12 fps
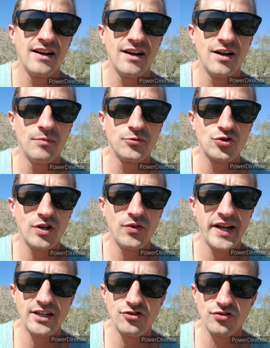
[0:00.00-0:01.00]
um, trail
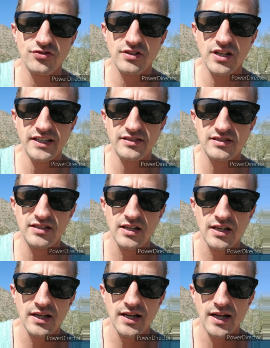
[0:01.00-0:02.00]
angels list.
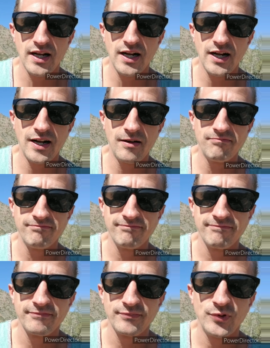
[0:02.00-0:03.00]
Um,
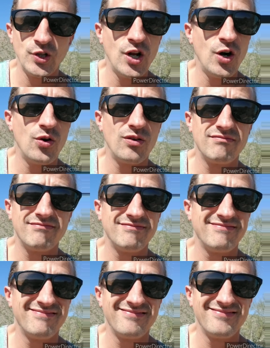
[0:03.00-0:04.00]
you know,
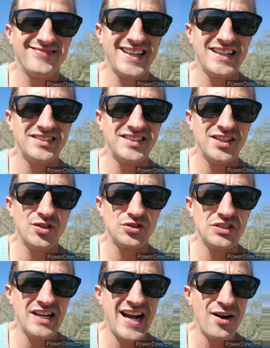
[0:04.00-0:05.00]
like I said,
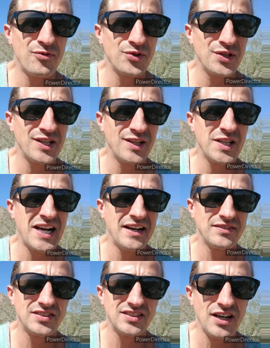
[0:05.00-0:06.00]
there's not really a lot
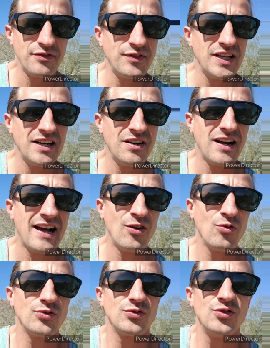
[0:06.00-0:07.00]
of stuff there. I
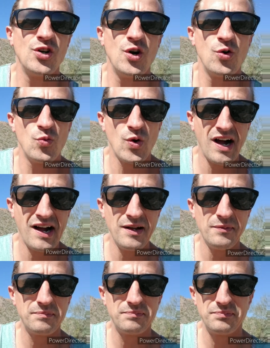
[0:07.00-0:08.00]
don't know
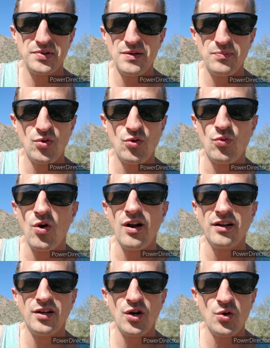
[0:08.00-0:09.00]
why people
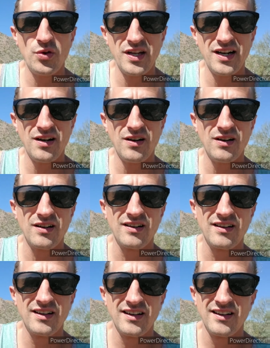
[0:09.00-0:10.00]
want to go there.
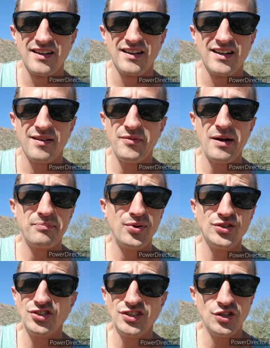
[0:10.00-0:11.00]
I'm not
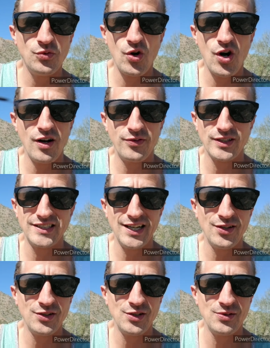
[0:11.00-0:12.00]
pushing you off or
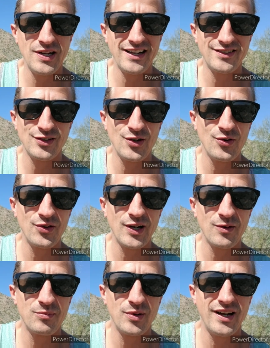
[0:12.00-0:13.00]
telling you not to go
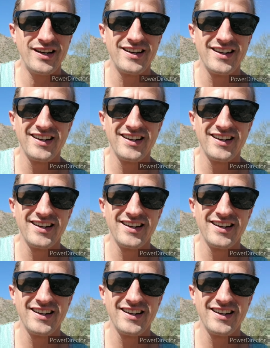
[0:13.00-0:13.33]
there, but